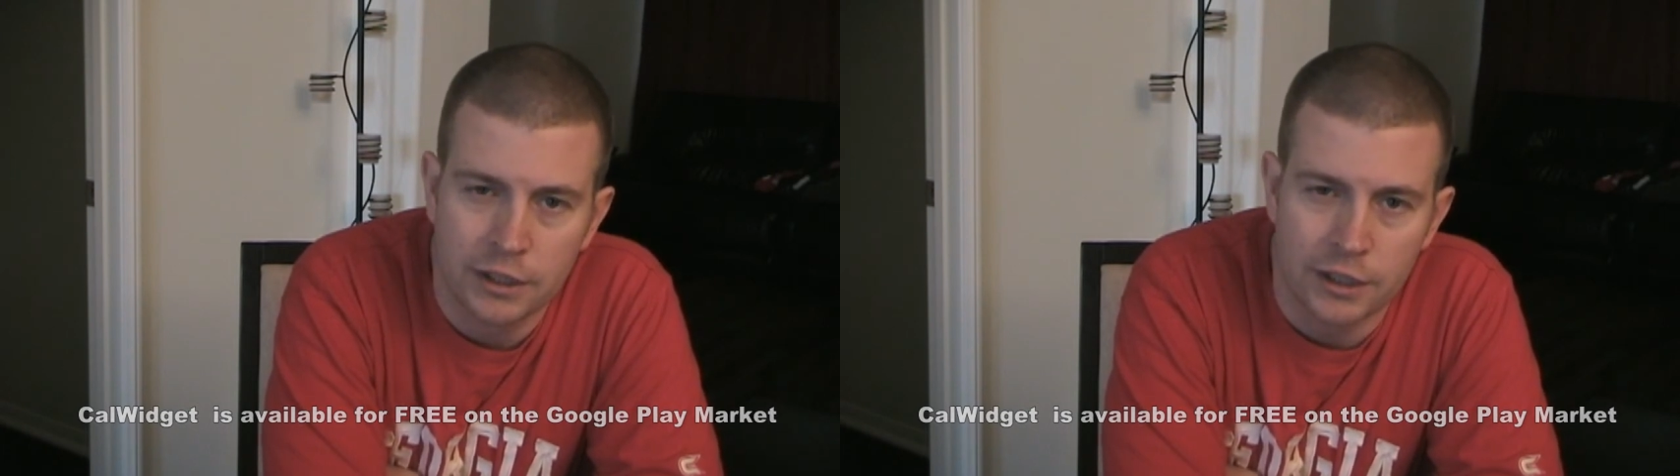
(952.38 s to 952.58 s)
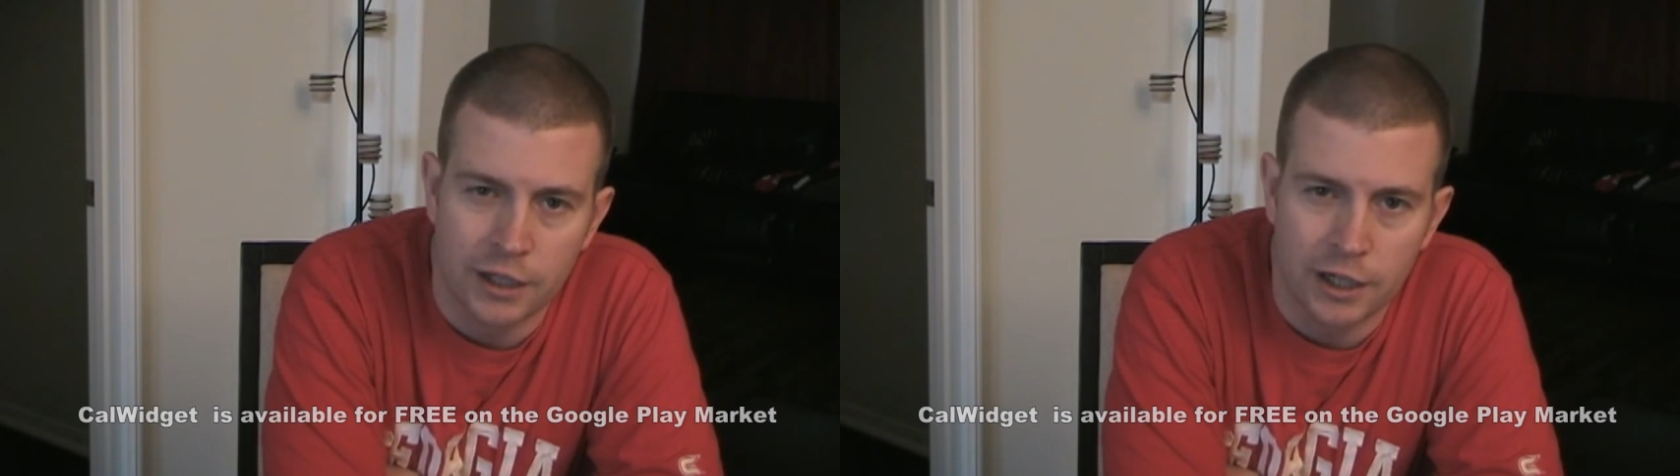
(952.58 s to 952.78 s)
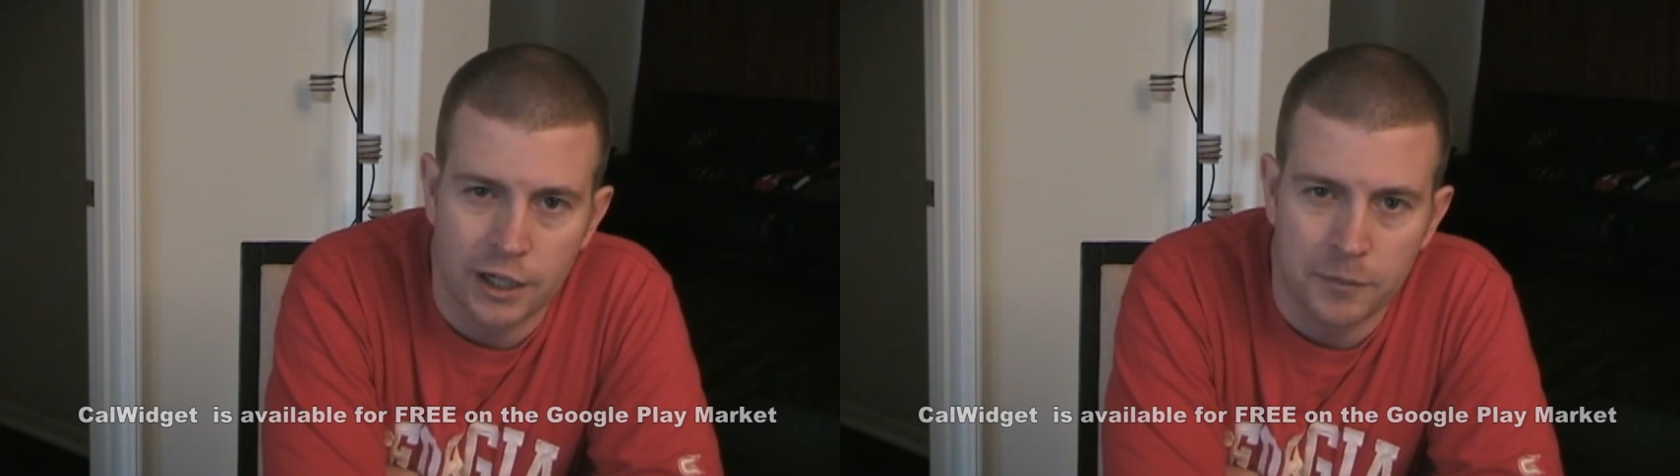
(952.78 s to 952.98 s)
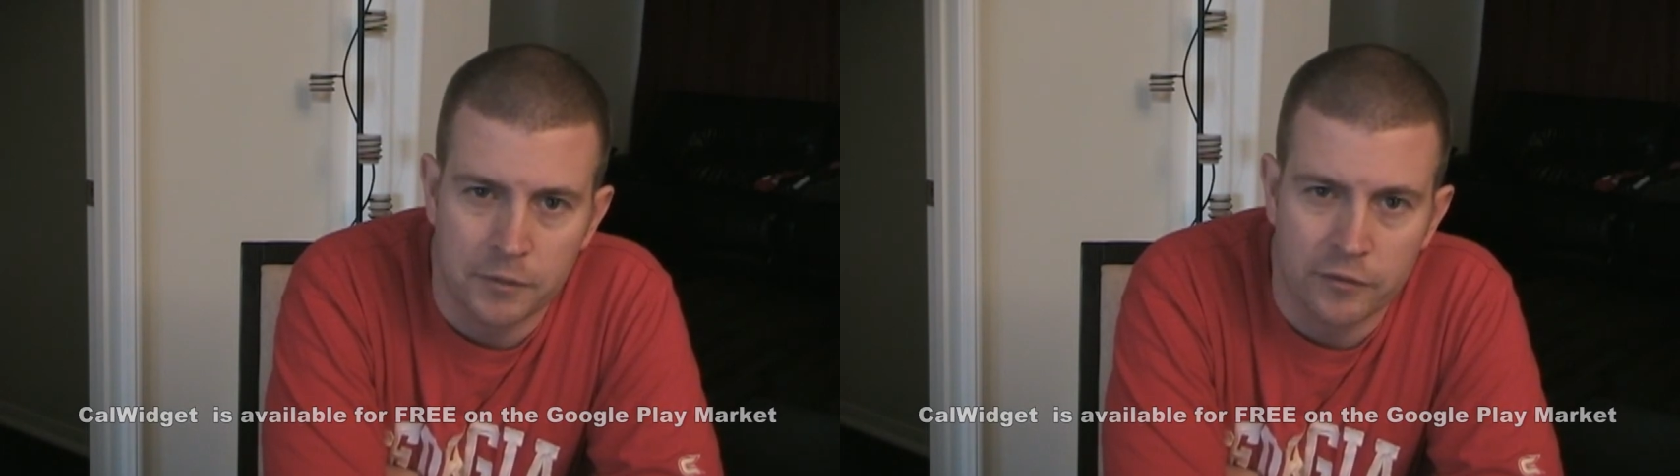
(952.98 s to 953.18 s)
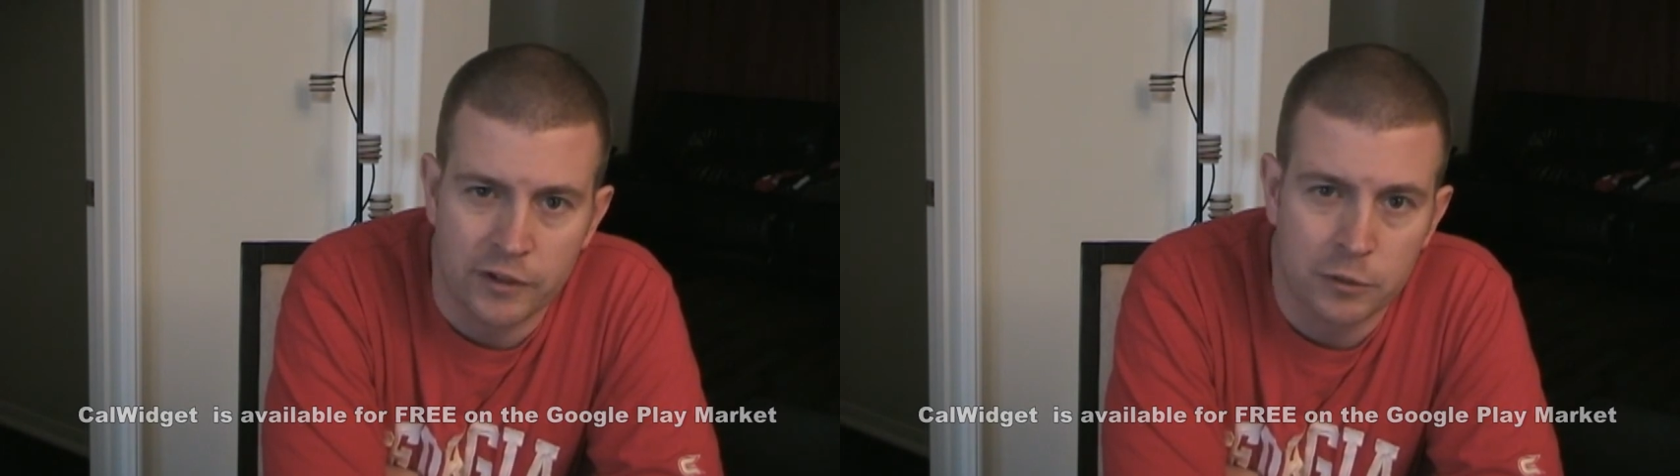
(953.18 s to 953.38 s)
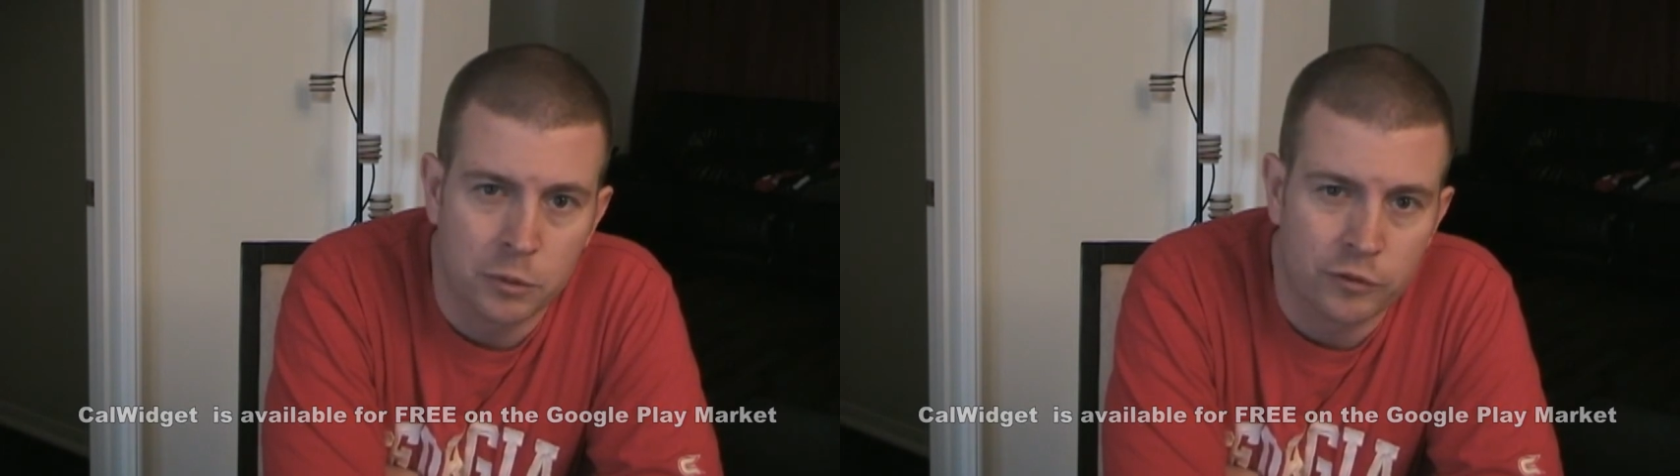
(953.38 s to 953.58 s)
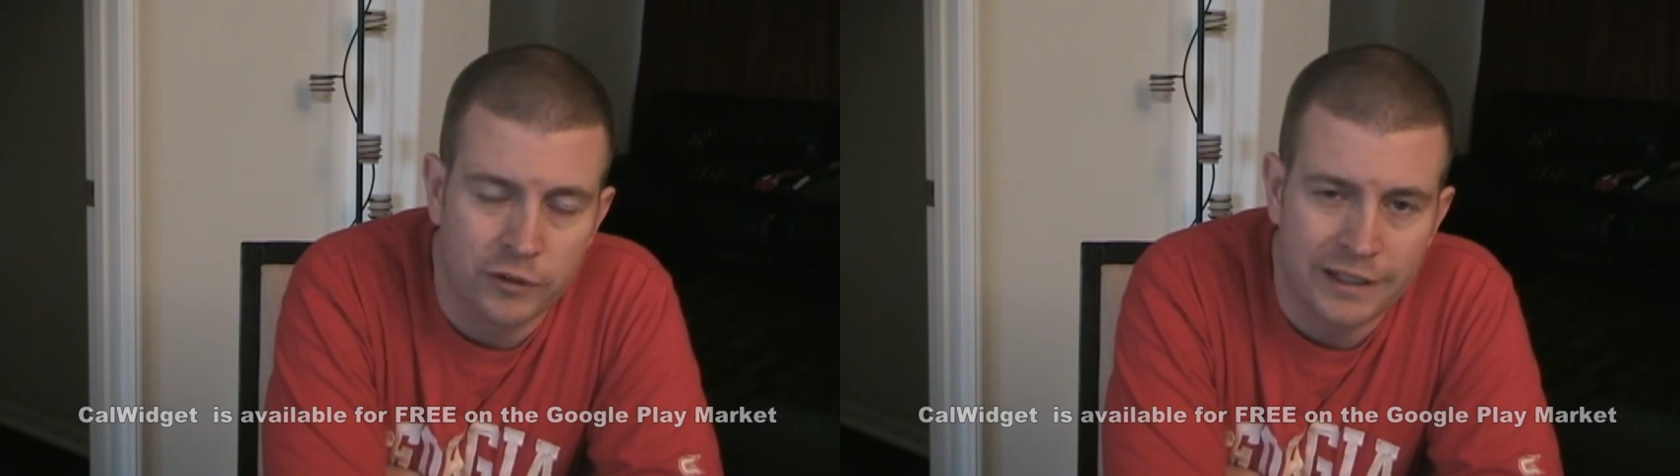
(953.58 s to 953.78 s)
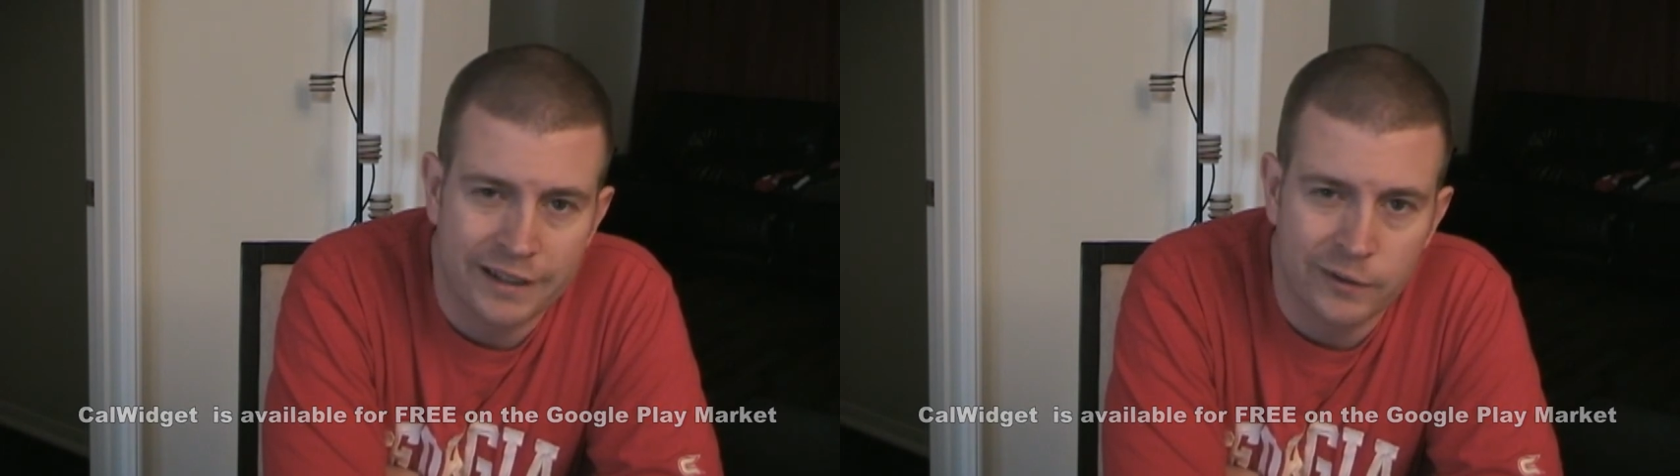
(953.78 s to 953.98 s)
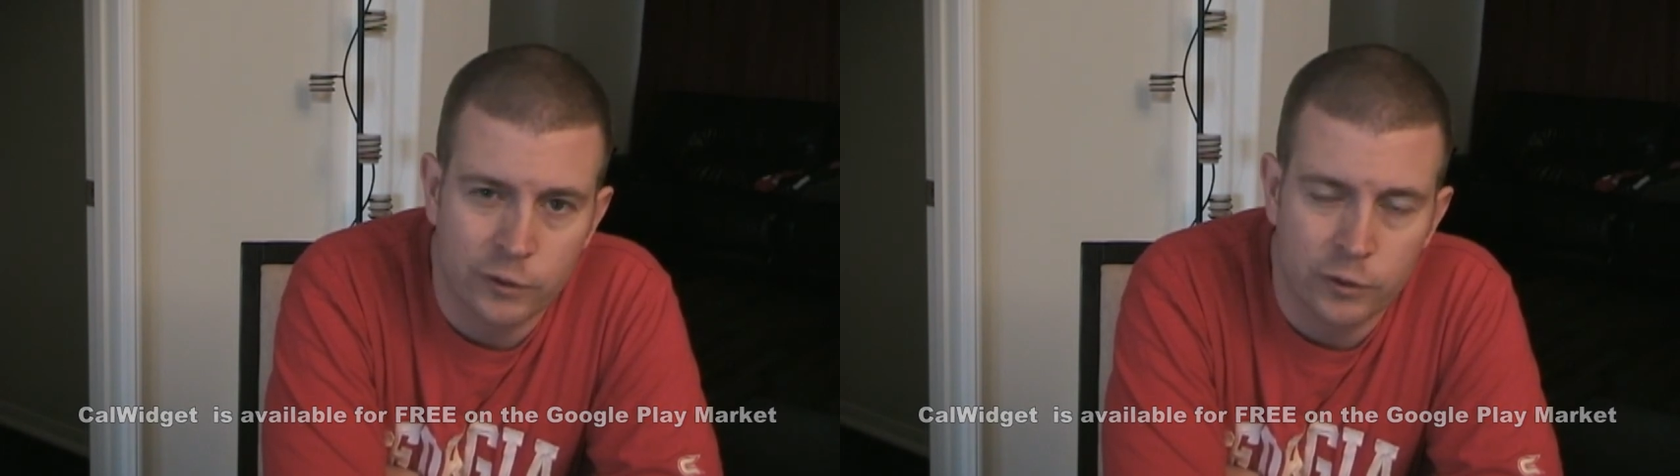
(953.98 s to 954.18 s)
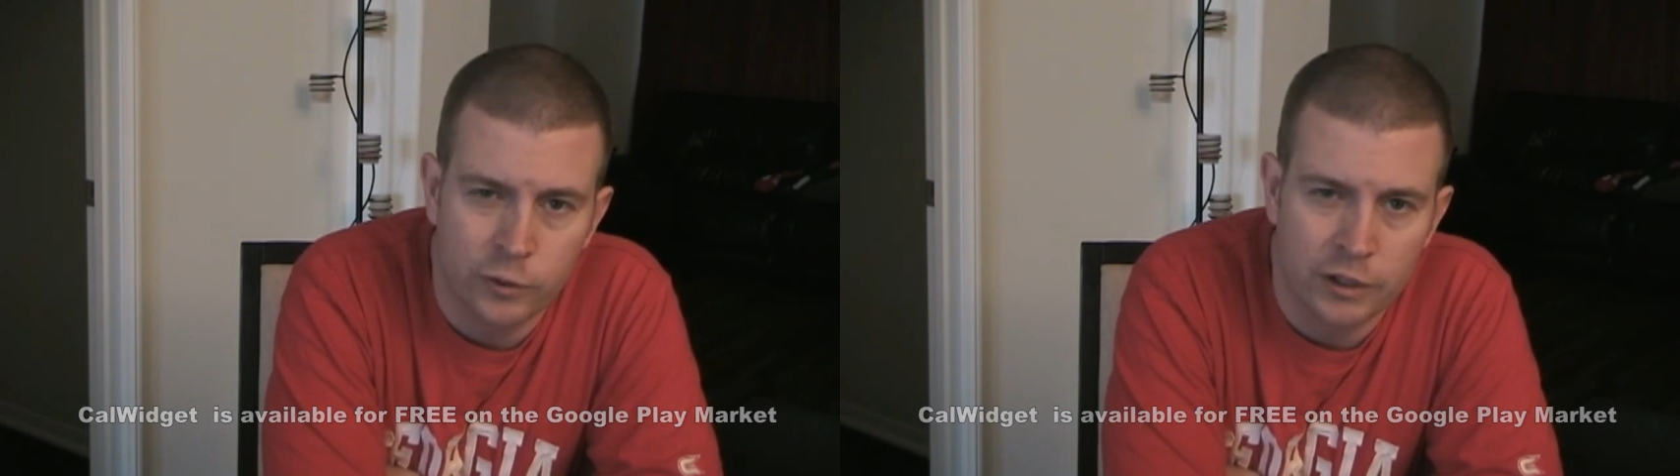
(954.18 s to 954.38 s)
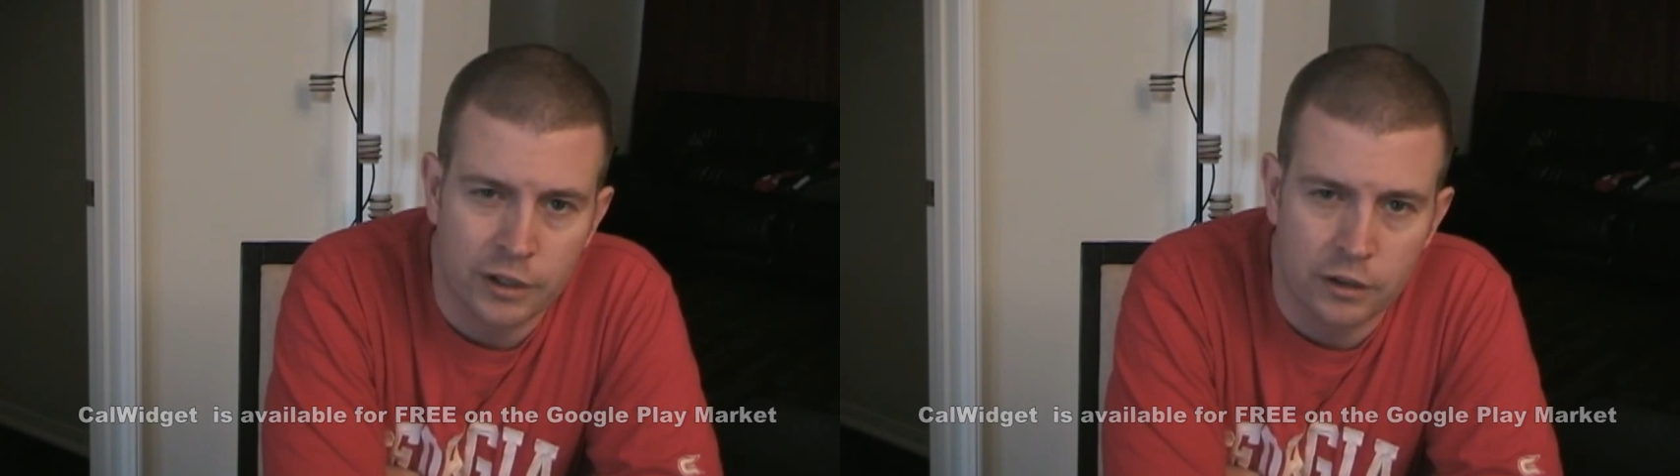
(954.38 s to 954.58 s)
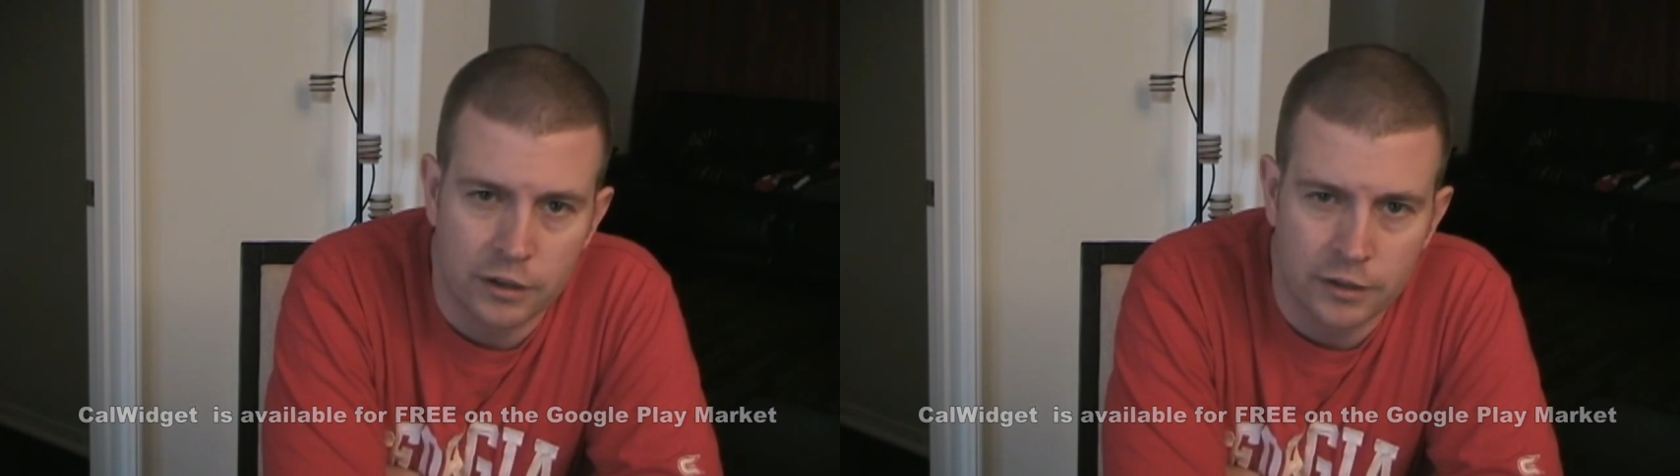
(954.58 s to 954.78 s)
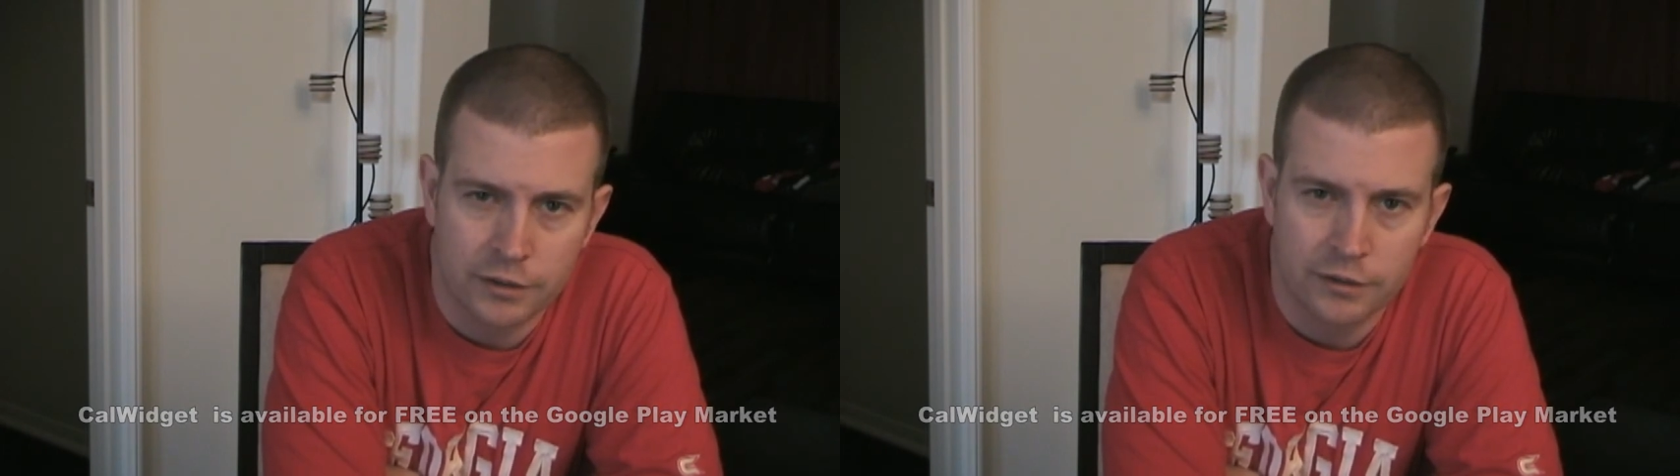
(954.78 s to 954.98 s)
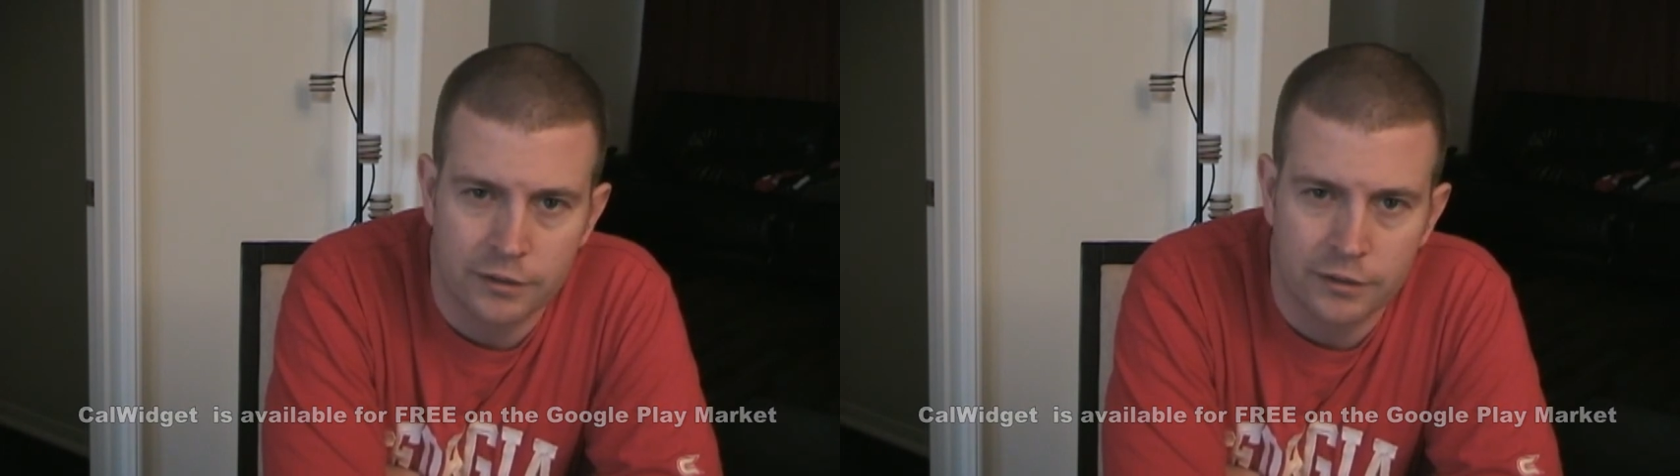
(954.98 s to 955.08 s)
um, available for download on